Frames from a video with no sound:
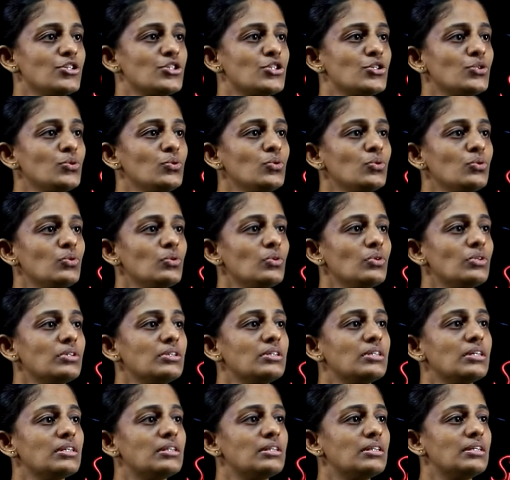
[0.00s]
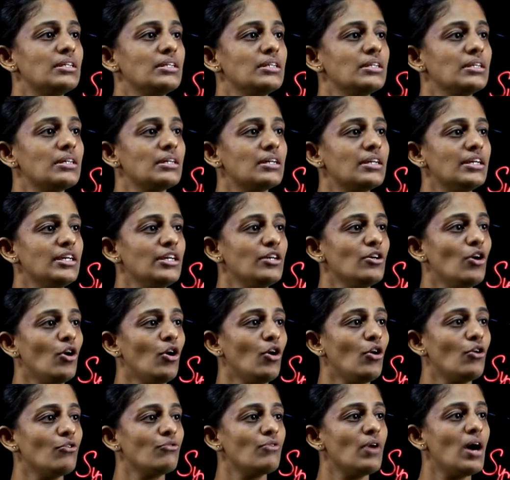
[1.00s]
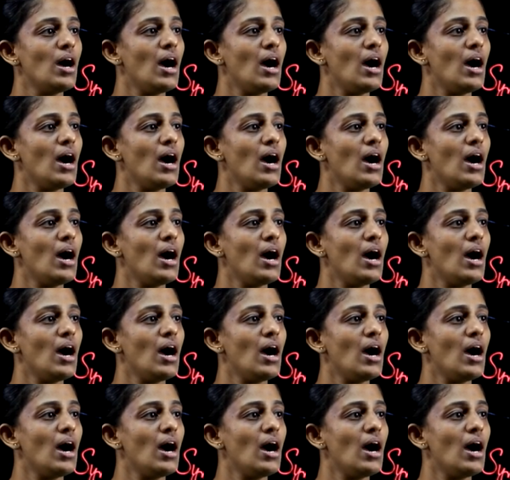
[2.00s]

to the theory of